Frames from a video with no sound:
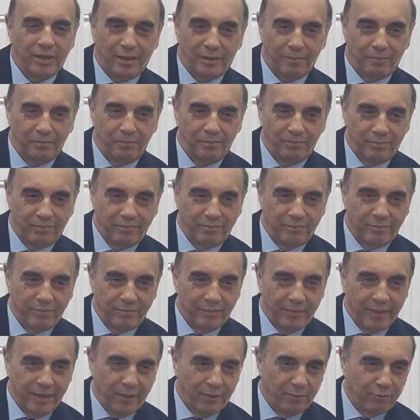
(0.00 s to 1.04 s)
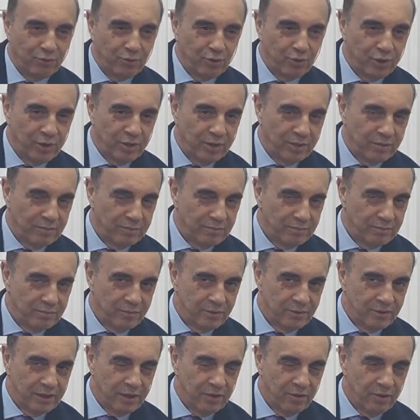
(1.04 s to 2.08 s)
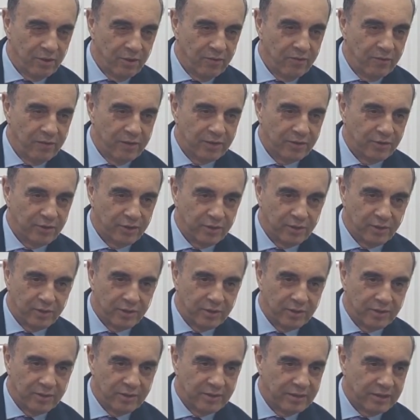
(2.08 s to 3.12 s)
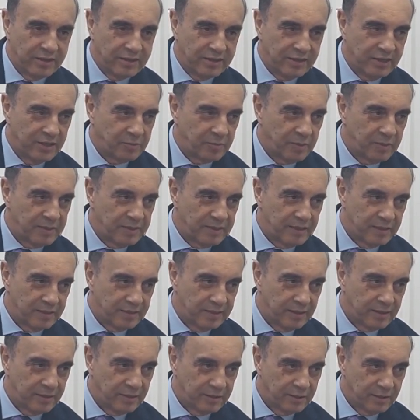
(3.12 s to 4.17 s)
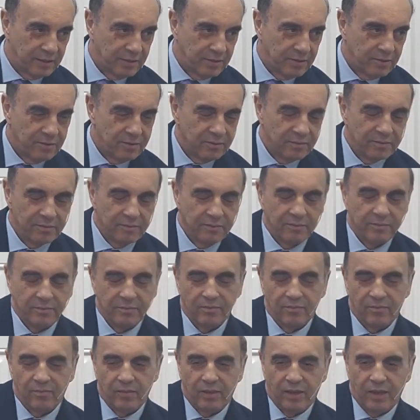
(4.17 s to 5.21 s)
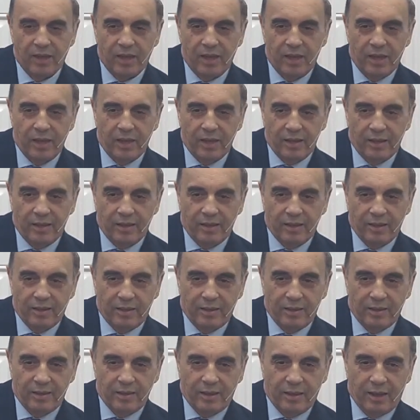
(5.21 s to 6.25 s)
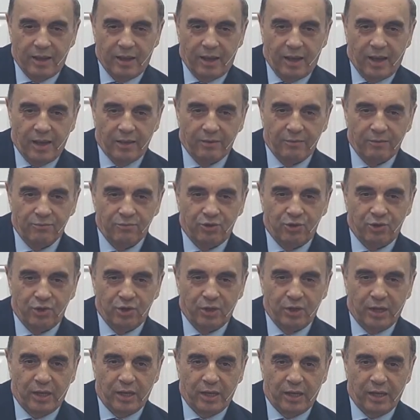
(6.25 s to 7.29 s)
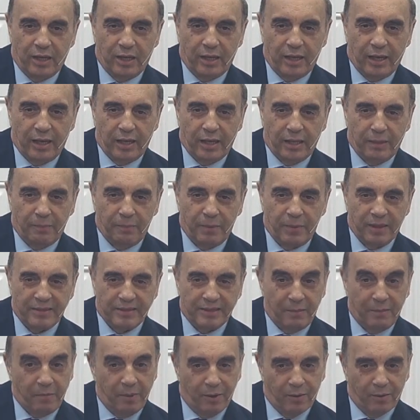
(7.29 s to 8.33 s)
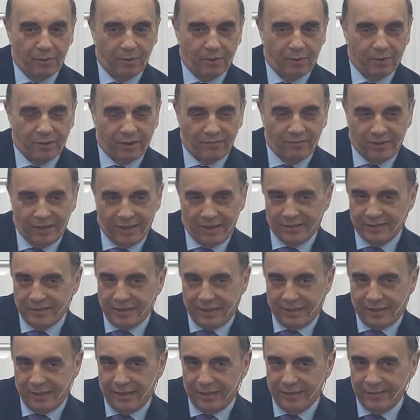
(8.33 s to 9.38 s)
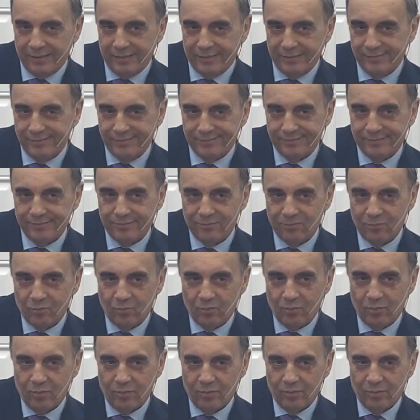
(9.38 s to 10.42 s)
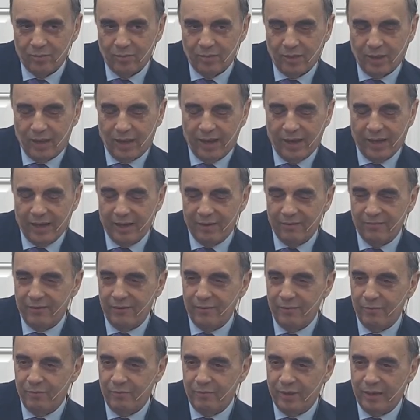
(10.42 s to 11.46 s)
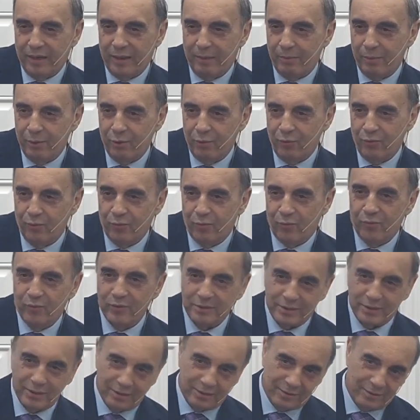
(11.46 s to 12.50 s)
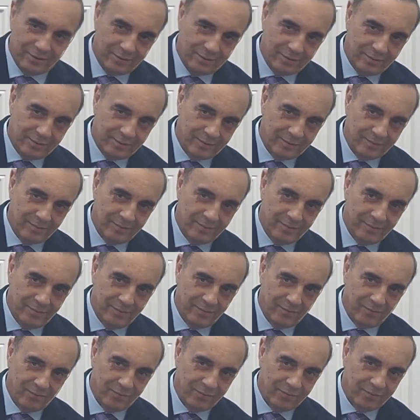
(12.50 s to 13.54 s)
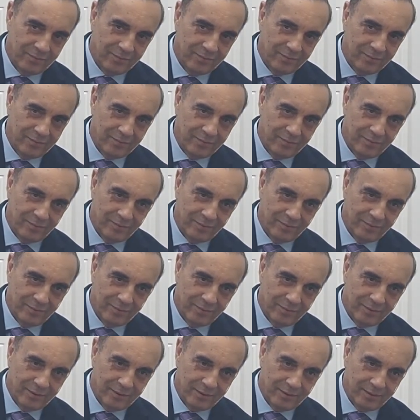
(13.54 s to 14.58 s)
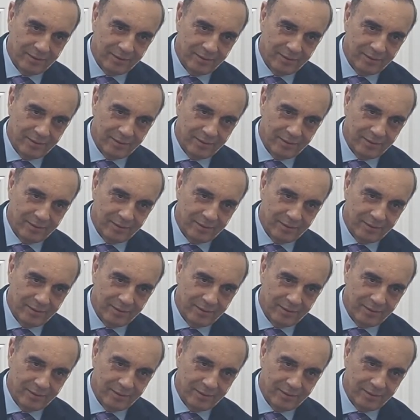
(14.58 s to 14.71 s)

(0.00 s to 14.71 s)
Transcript: But then one day, I was 19 and she was 17 years old. And then one day, she noticed that I was interested in her. And she opened up to me and she said,